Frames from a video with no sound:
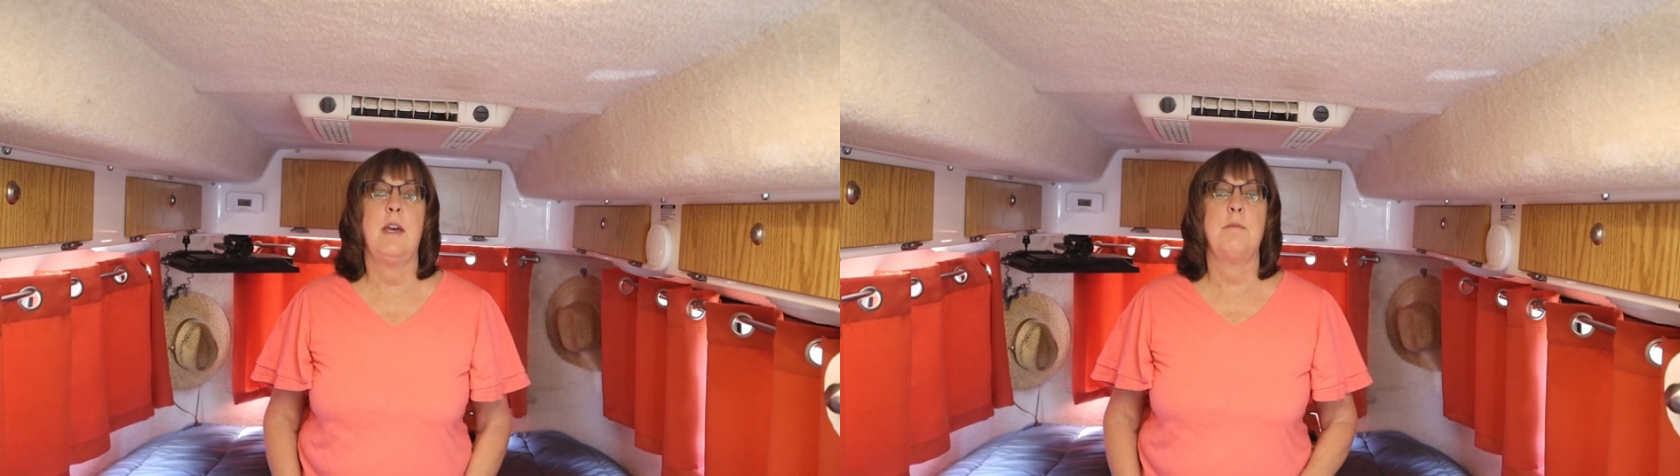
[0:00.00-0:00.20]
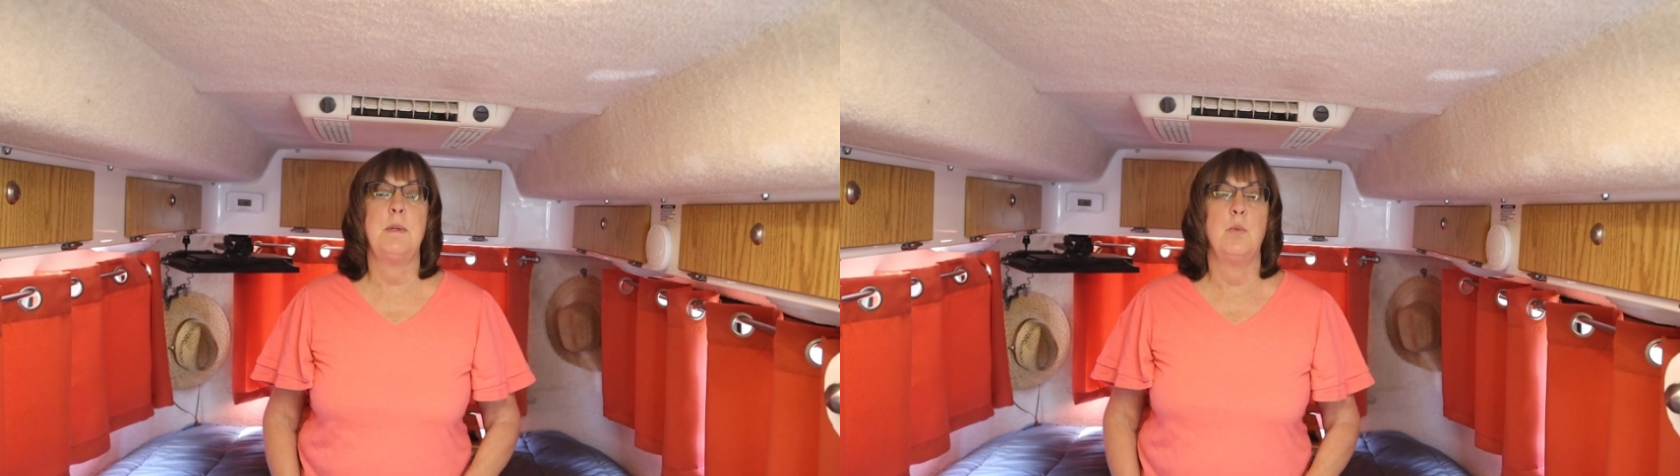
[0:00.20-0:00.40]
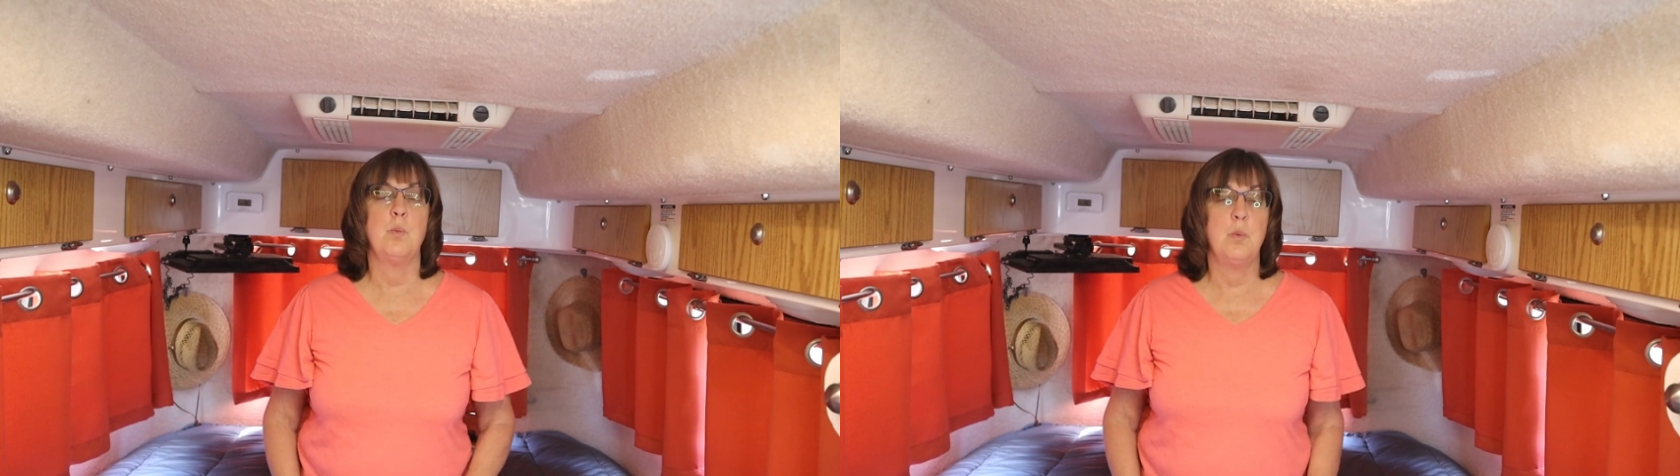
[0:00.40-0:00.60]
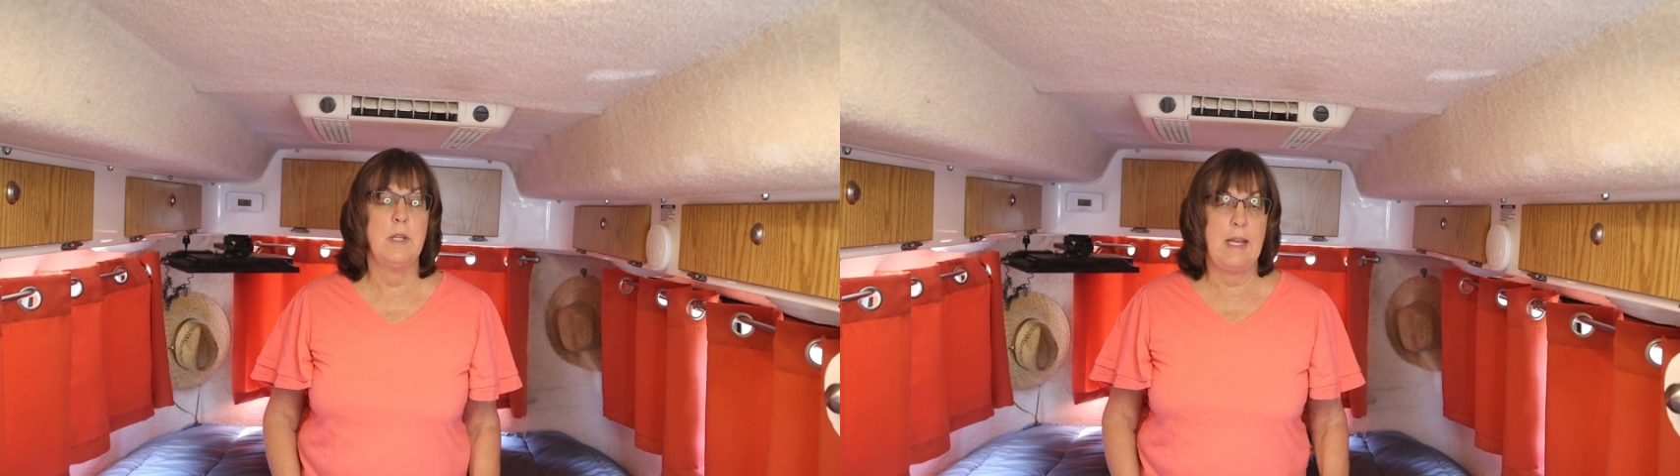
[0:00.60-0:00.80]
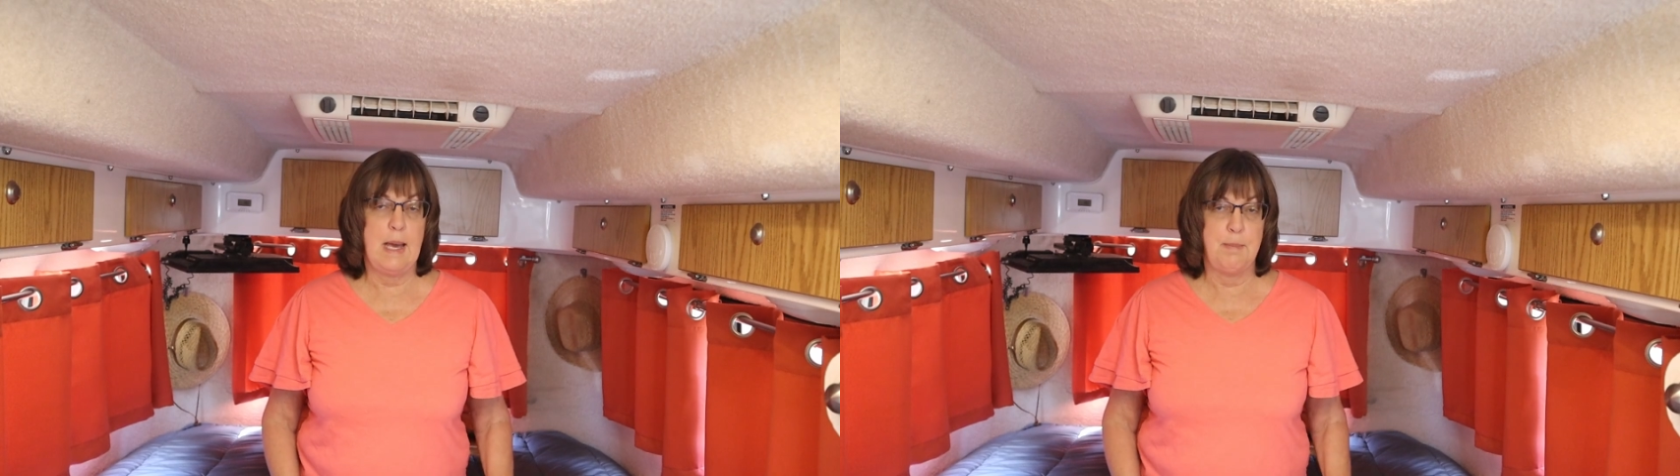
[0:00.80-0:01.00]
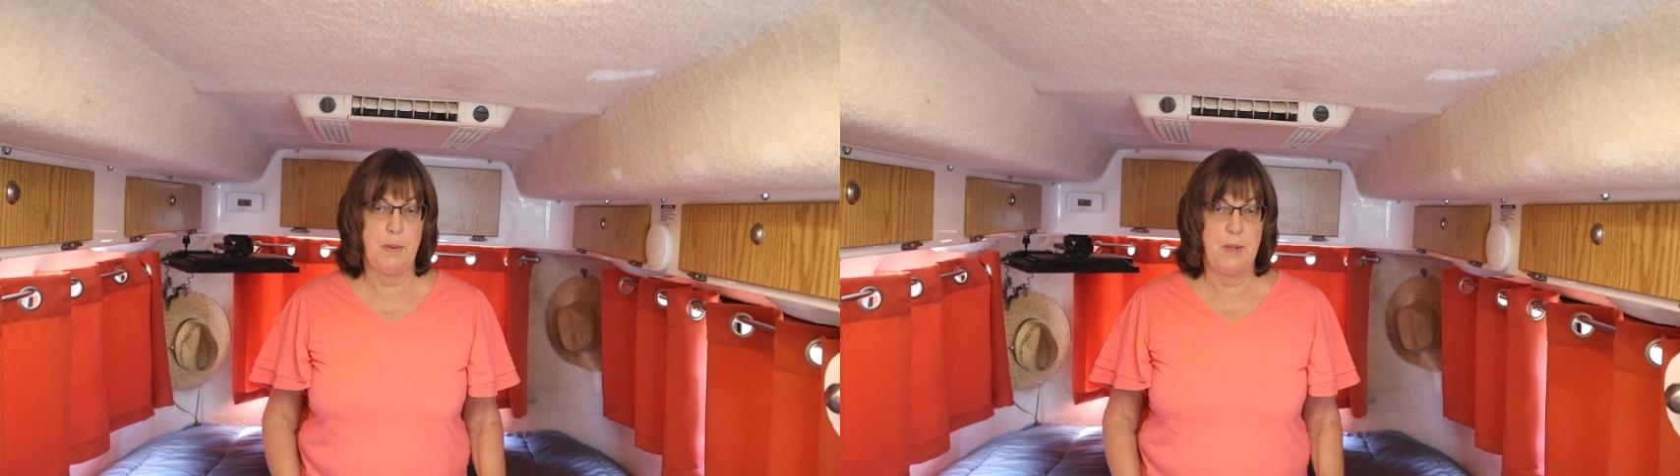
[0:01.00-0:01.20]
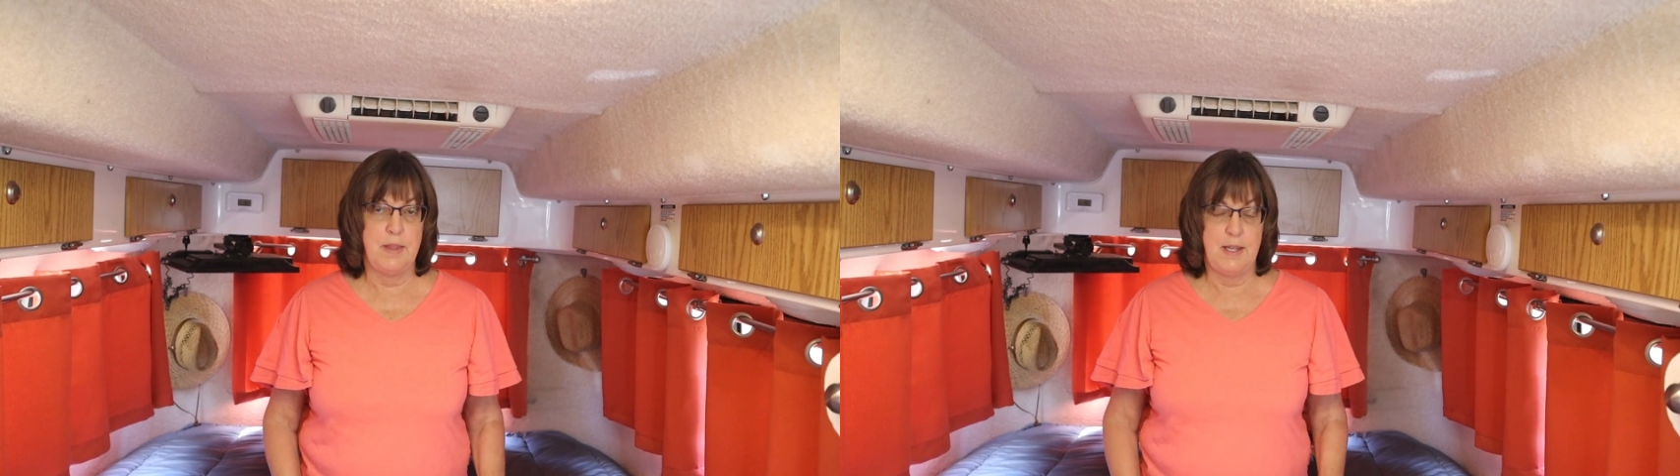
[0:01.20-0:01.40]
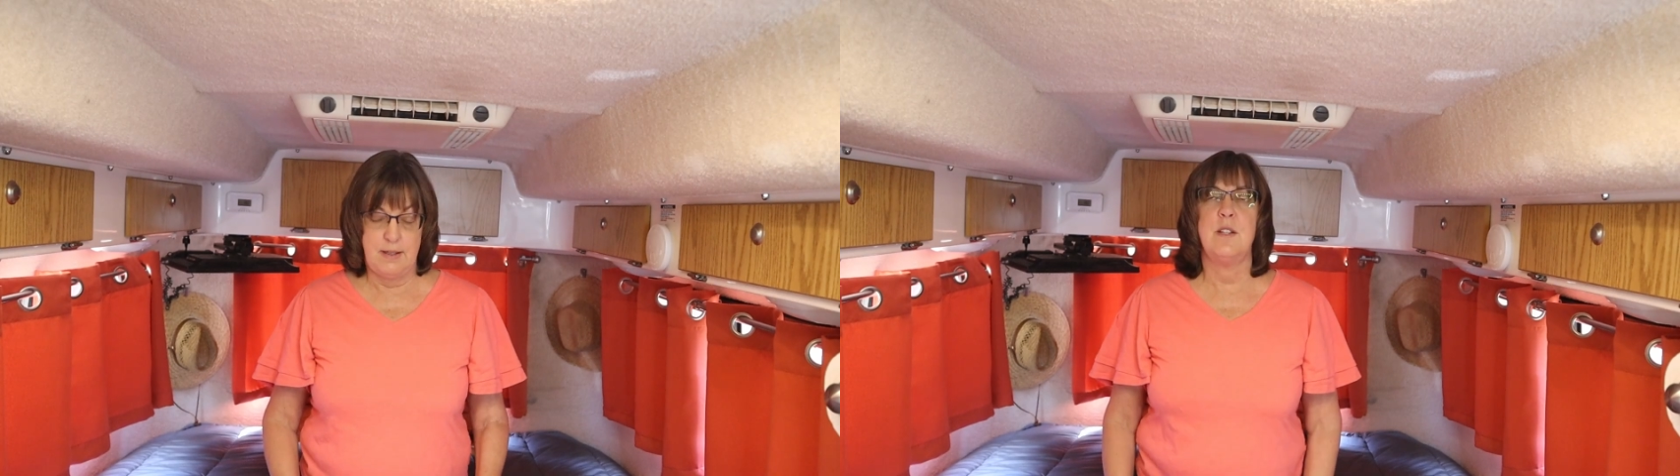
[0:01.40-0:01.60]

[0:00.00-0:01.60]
have been really happy with it.